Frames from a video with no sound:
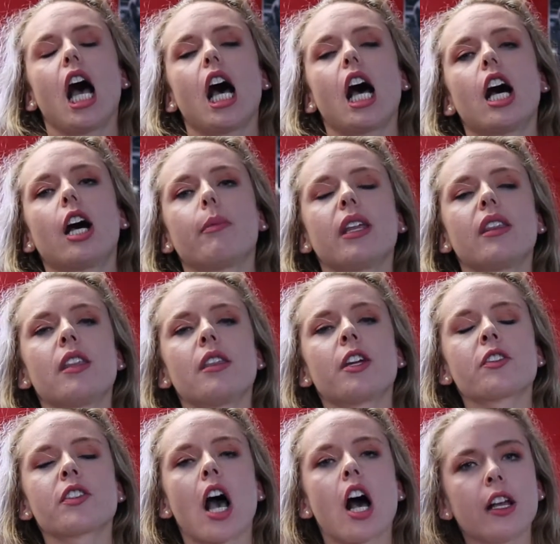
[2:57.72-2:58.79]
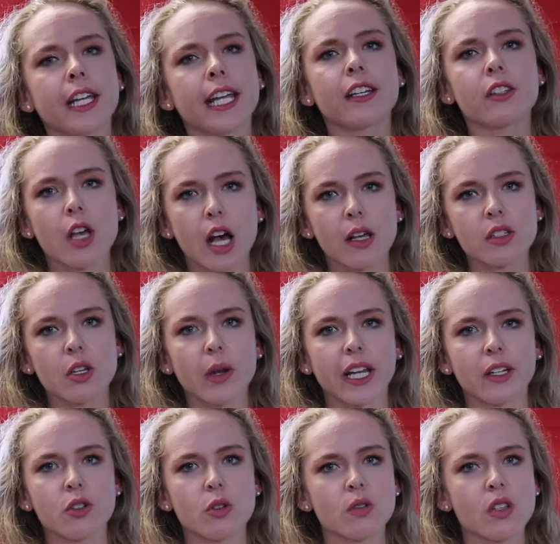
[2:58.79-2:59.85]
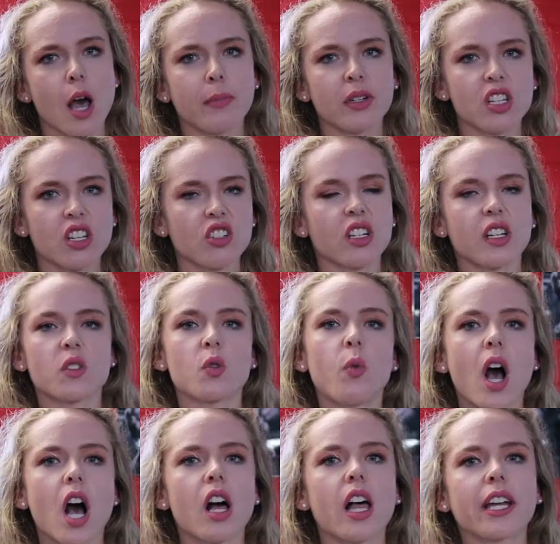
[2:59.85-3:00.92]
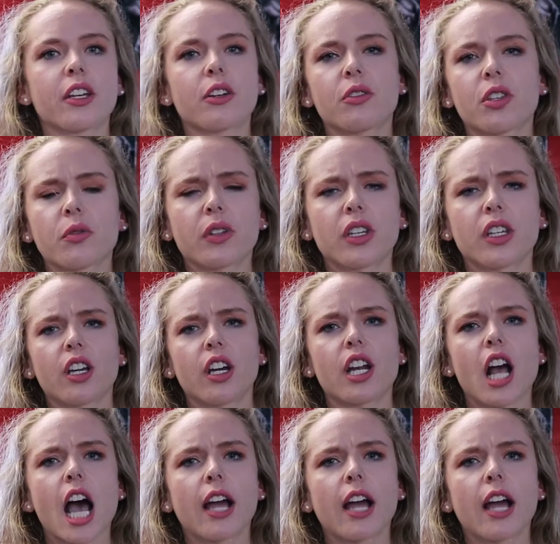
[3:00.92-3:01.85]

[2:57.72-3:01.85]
And then there's also Angel's competition as well. I hear they're good.